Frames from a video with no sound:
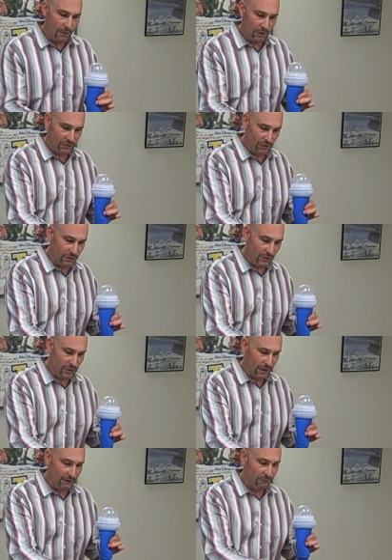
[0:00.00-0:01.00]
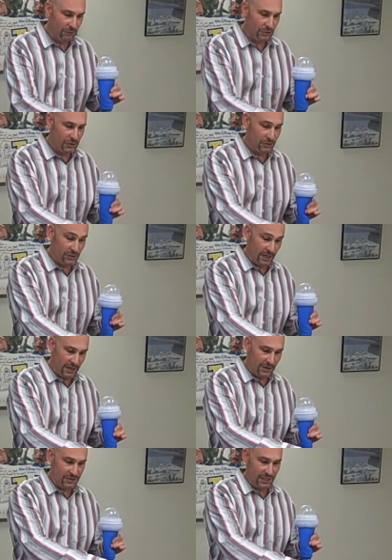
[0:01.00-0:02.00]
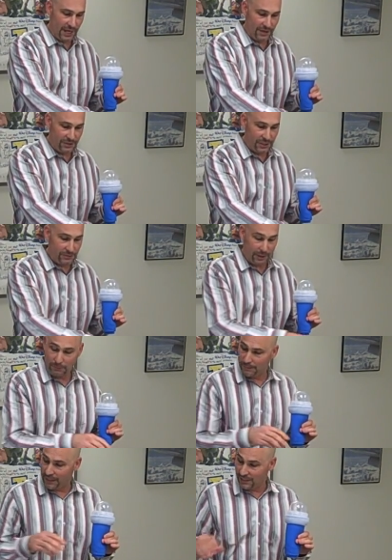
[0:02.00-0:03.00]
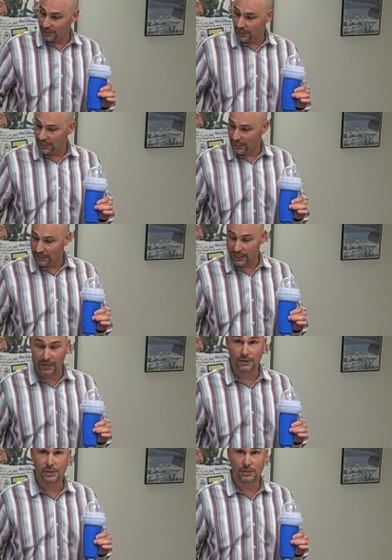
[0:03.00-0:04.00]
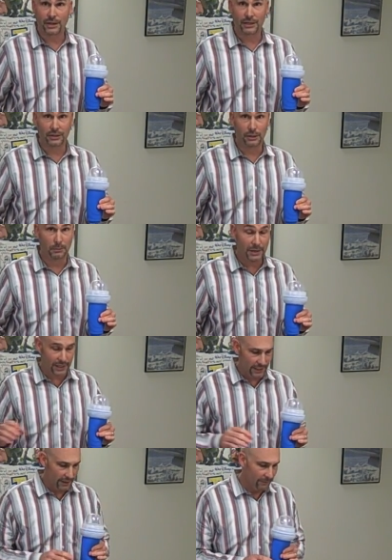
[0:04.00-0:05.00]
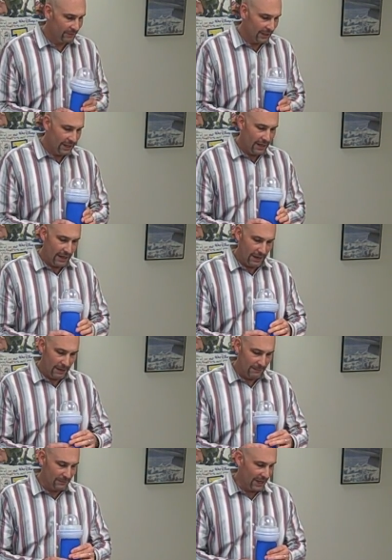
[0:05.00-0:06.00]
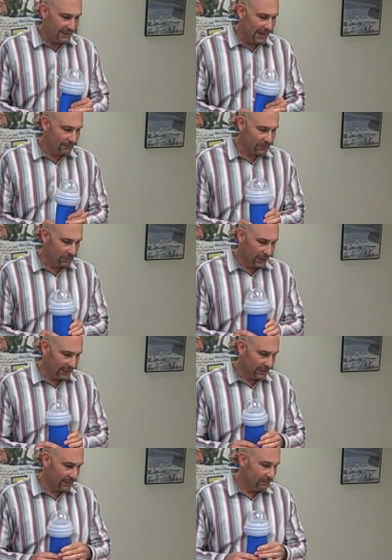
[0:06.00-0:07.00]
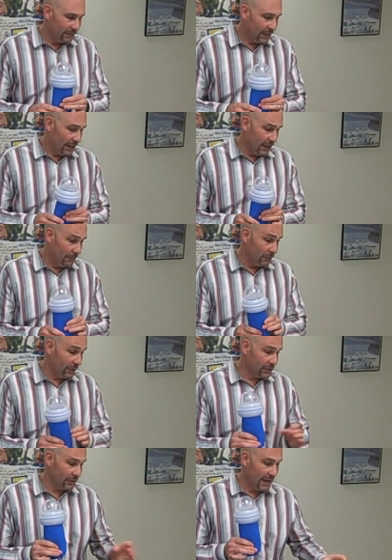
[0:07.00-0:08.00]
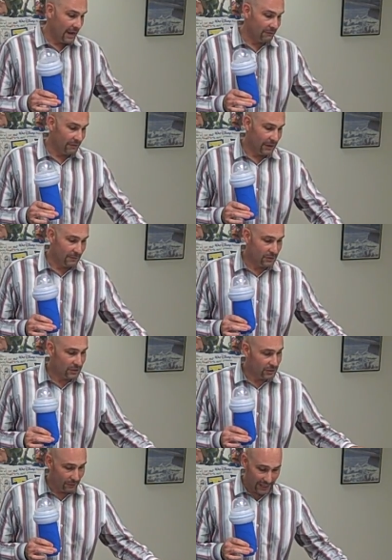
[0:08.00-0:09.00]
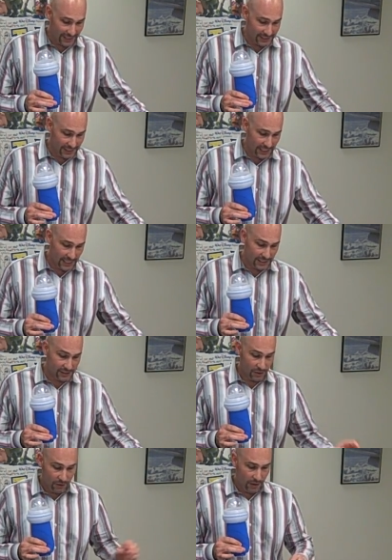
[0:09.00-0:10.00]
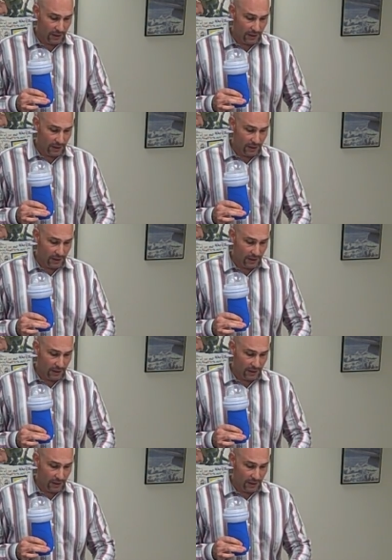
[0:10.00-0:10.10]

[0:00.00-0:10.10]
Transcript: Also, you can try fruit juice. Here's an energy drink. We made a slushie out of the energy drink a little bit ago, and that was quite good. We also have, you can do iced teas,